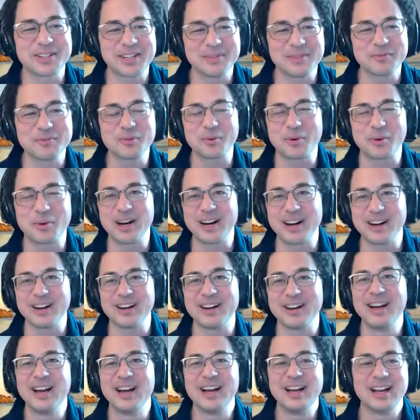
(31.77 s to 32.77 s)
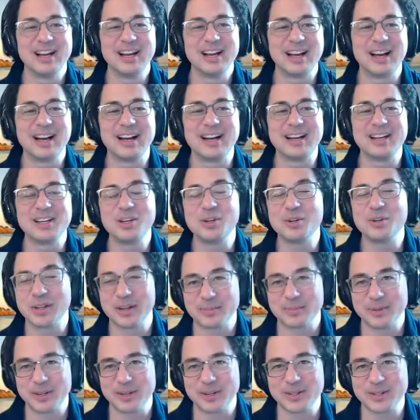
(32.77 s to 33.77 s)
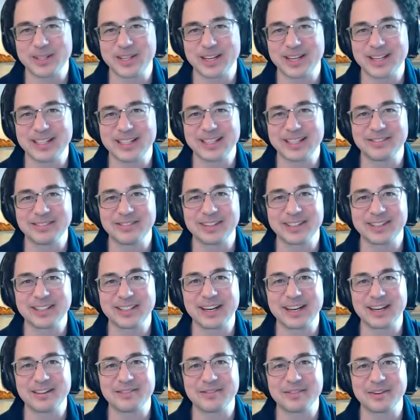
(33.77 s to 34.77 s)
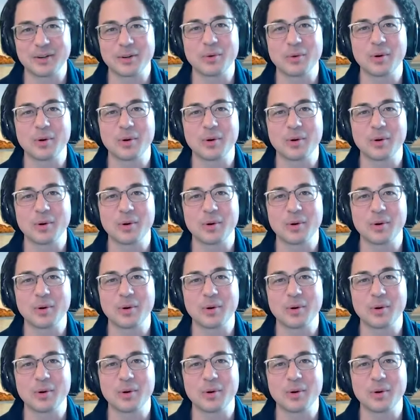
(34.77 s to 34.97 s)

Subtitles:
Tim Dwyer, UW scientific diver,